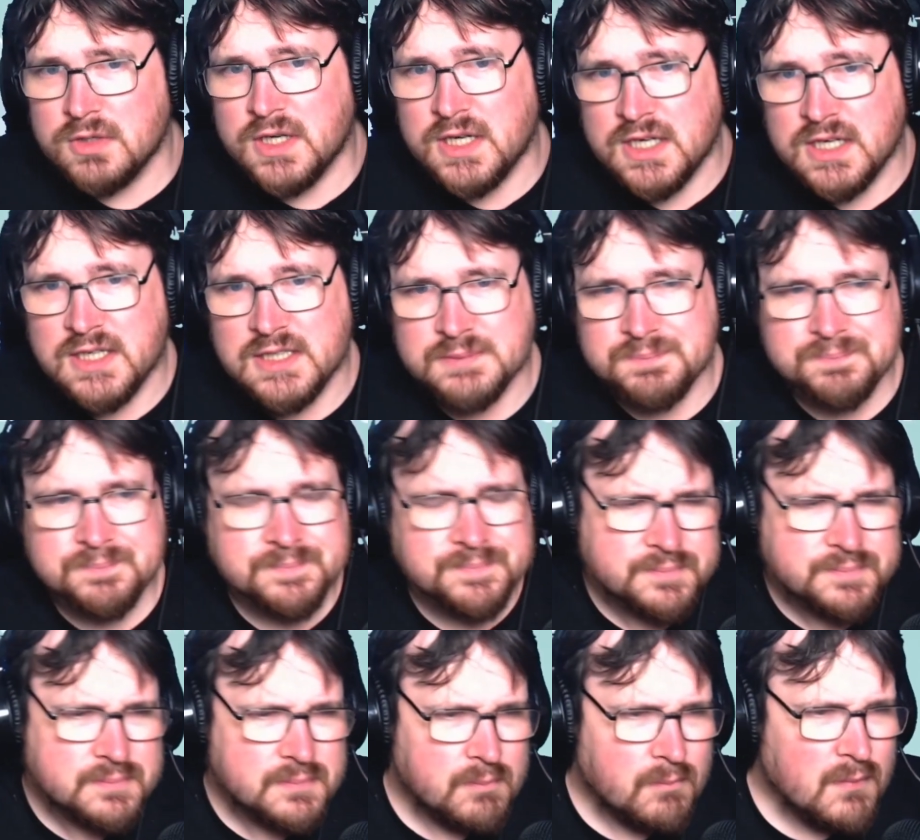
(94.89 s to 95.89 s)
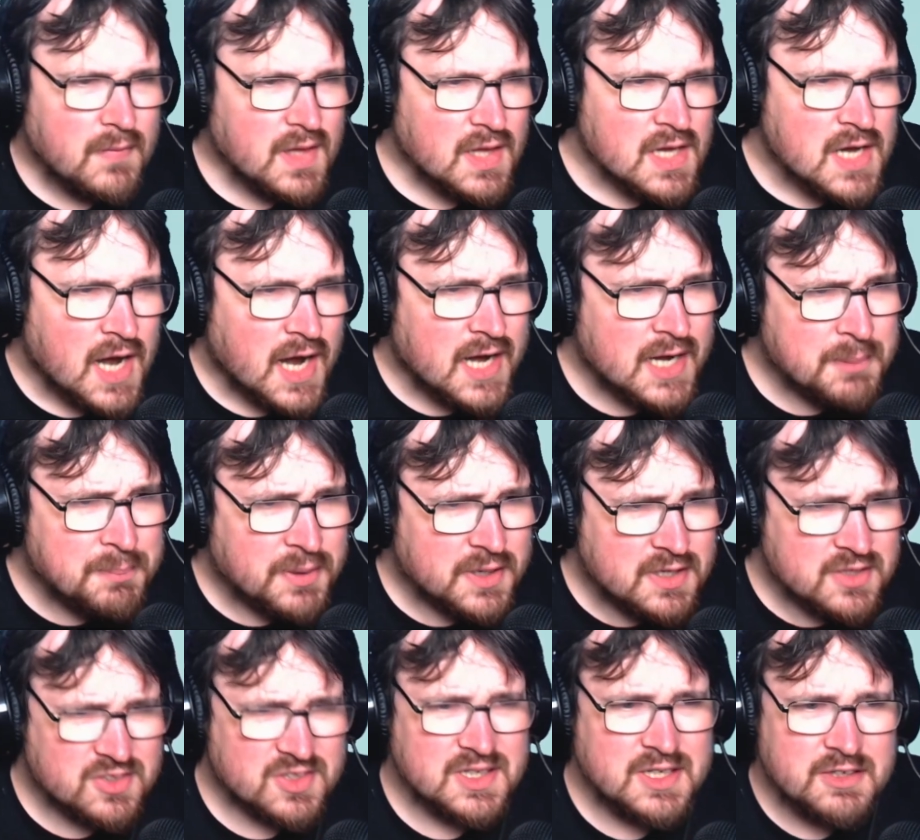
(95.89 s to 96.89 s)
Um, I
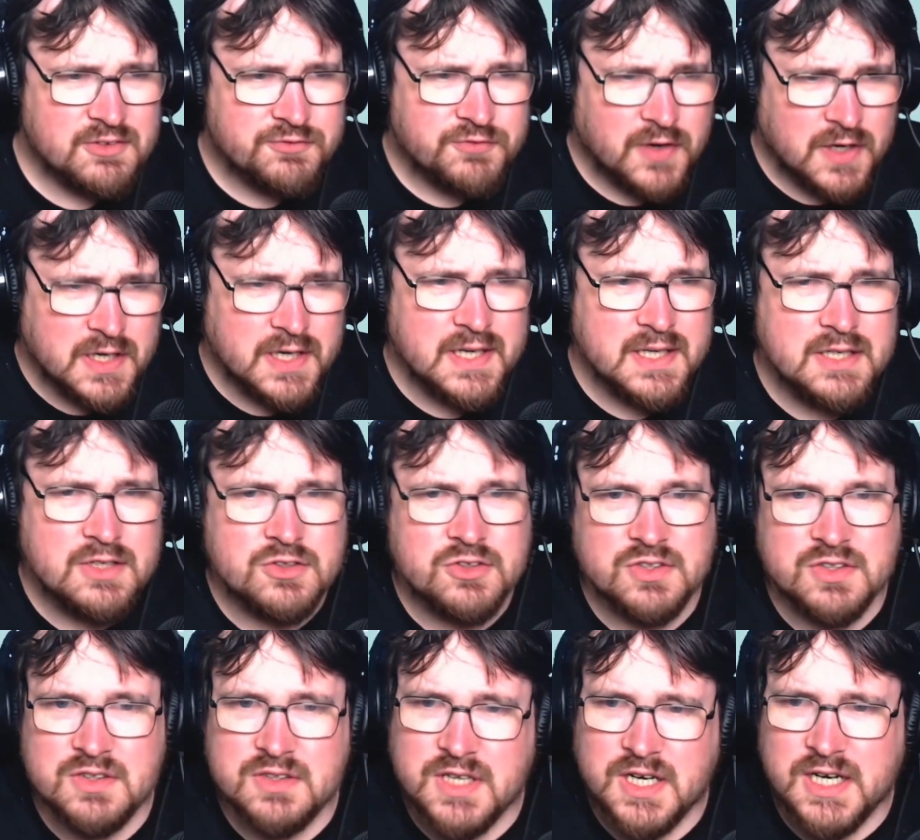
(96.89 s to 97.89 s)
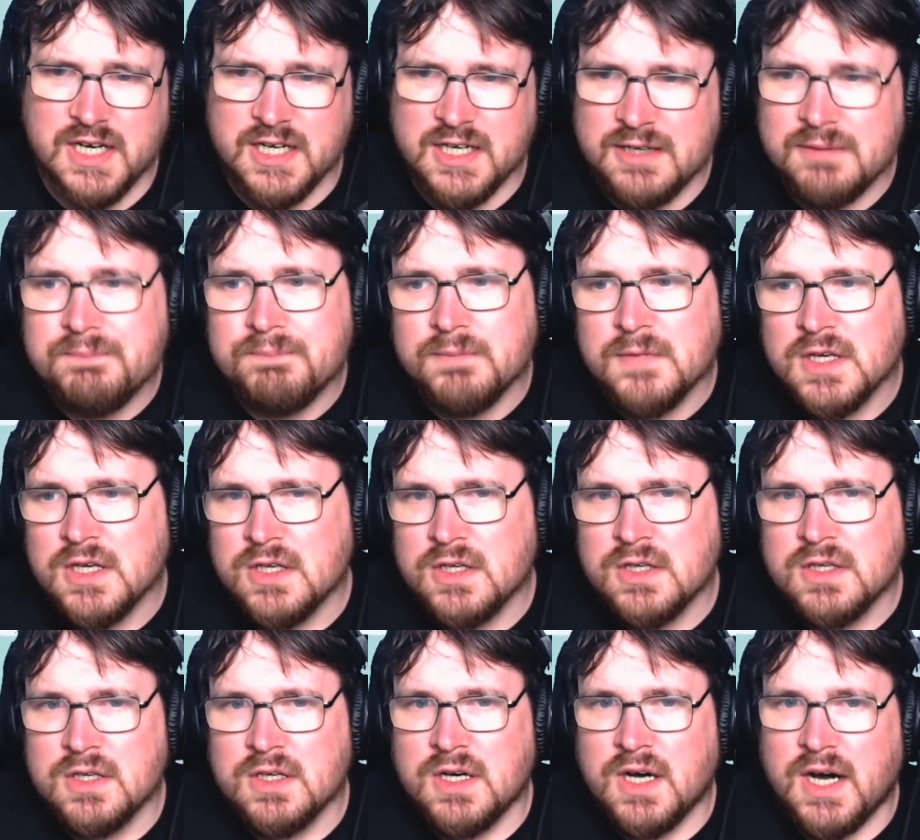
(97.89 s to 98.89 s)
personally find um,
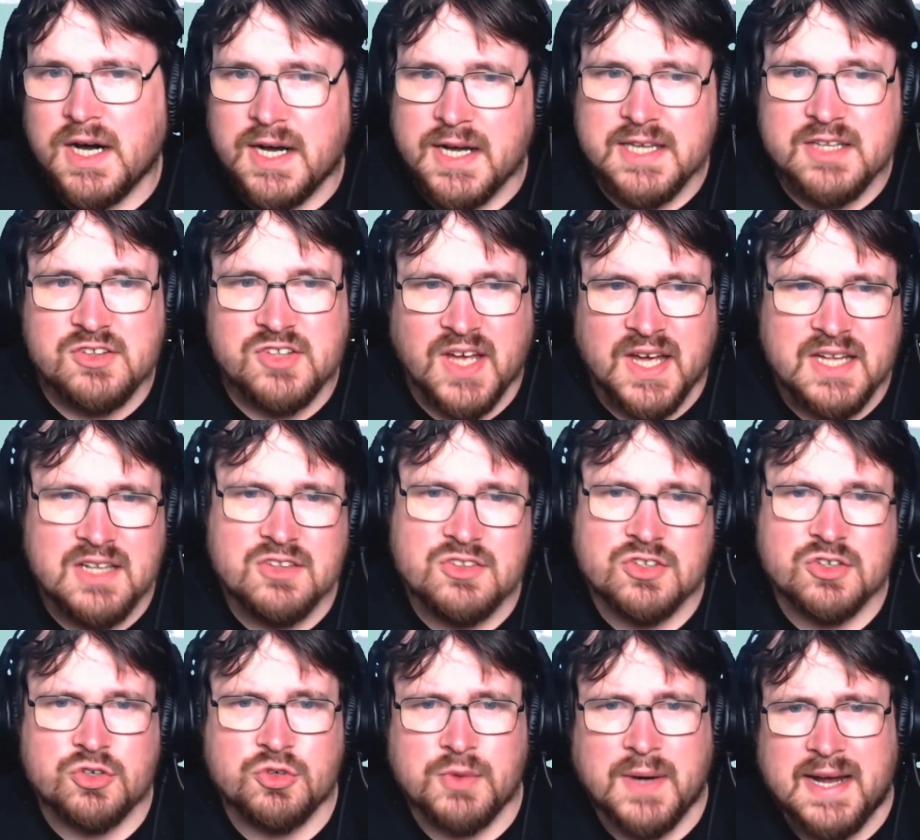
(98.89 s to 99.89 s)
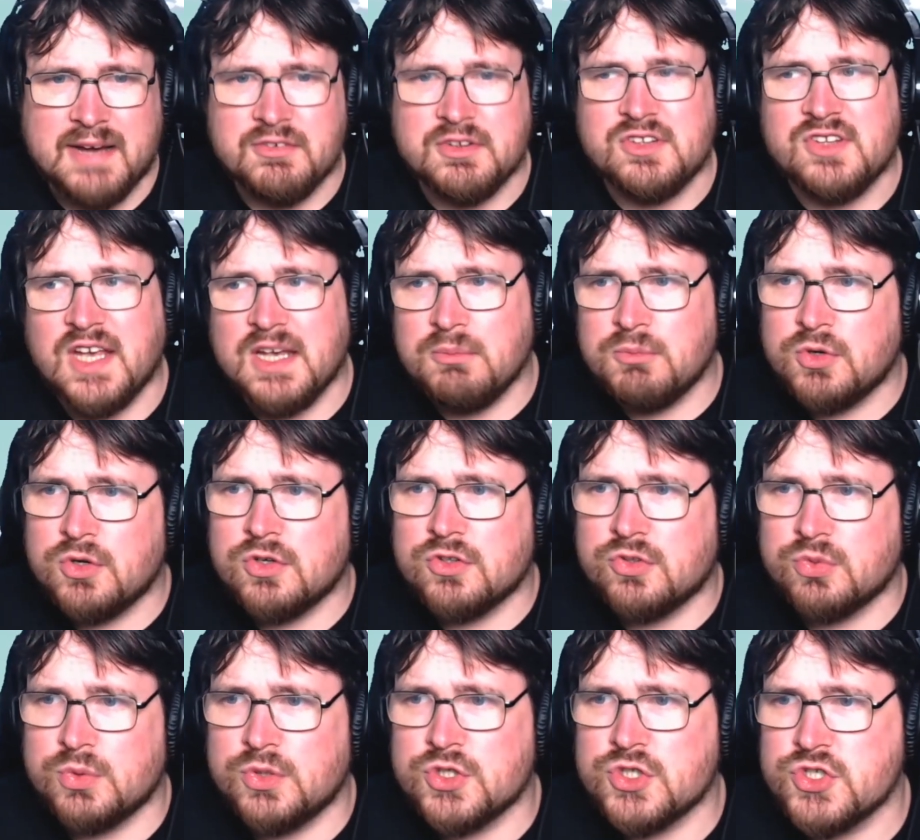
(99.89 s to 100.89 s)
I tend to gravitate more
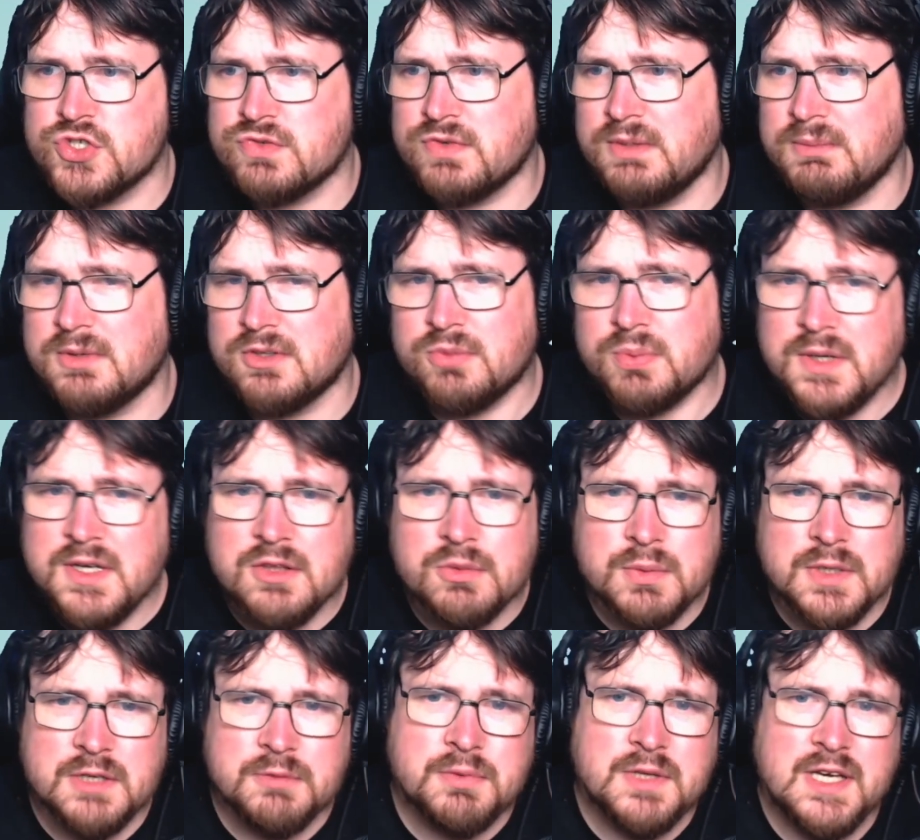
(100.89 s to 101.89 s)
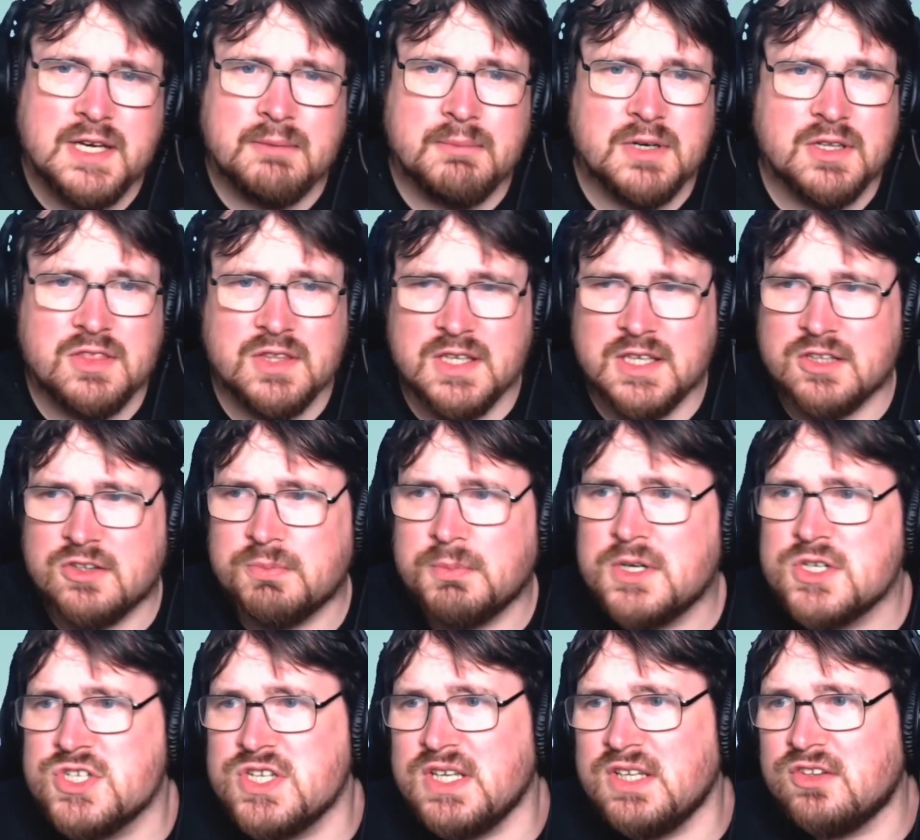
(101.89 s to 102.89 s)
towards streamers with webcam. I think it's
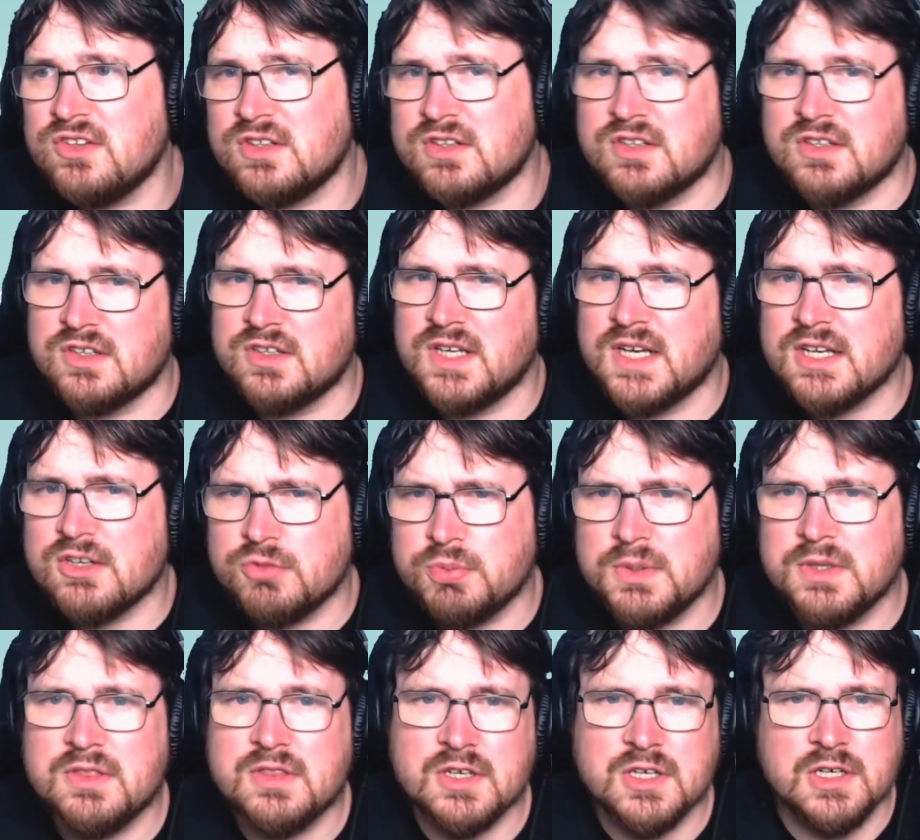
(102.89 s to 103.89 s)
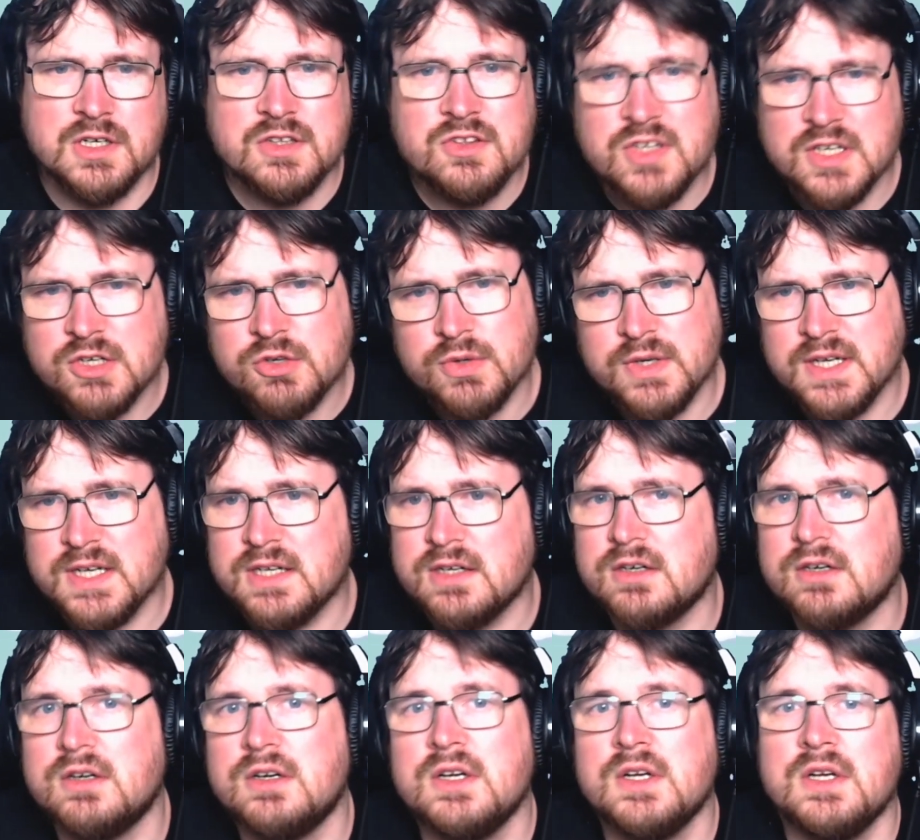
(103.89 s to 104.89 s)
much easier to connect with the content
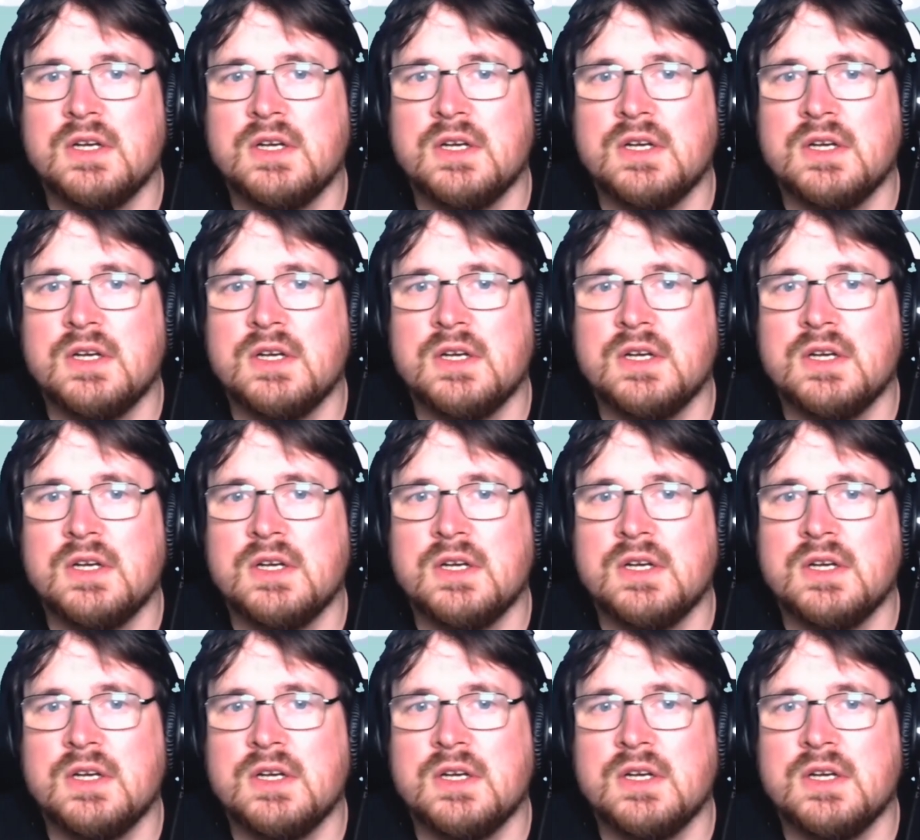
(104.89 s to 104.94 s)
creator.